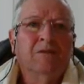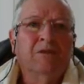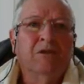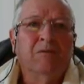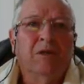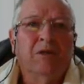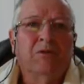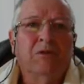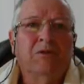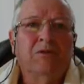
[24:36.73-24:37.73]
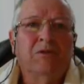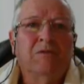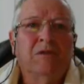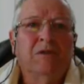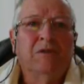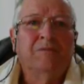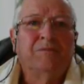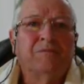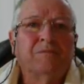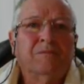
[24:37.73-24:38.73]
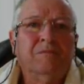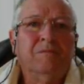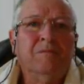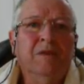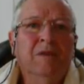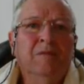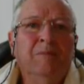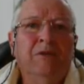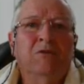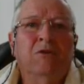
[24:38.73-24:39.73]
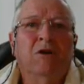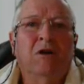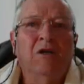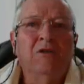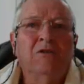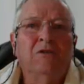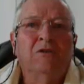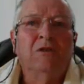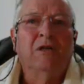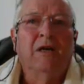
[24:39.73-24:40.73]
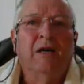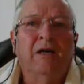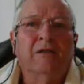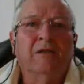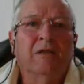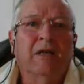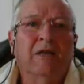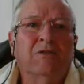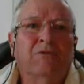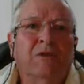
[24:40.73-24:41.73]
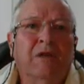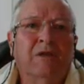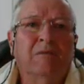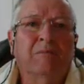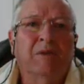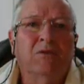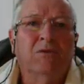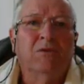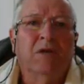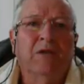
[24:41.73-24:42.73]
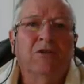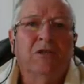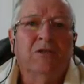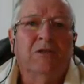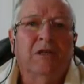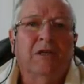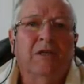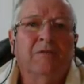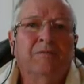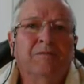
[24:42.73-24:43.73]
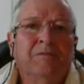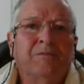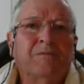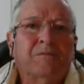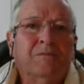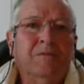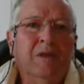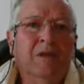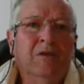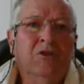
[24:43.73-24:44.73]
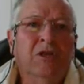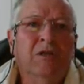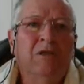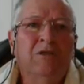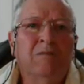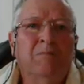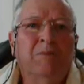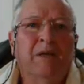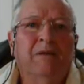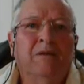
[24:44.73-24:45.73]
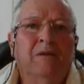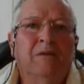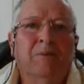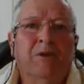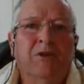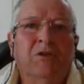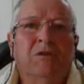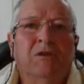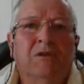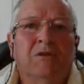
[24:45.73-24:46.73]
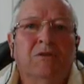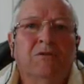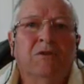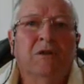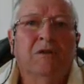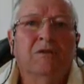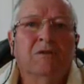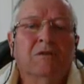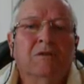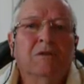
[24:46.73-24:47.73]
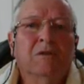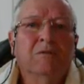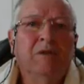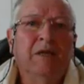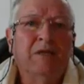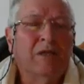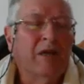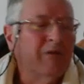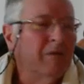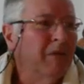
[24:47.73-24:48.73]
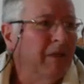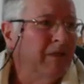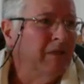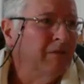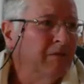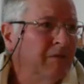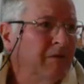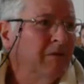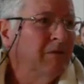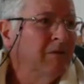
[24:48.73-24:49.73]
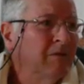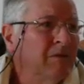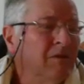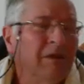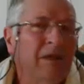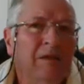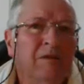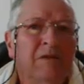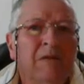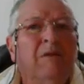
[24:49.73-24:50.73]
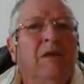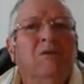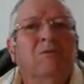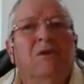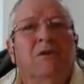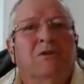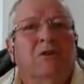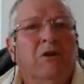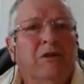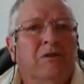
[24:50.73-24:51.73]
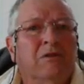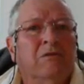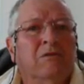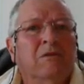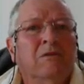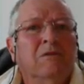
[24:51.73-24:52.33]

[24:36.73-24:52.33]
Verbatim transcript: Jeremiah 22 17. But your eyes and your heart lust for nothing but your unjust gain, and to shed innocent blood and oppression and to do violence. We lust after money. Again, something else we've got to die to.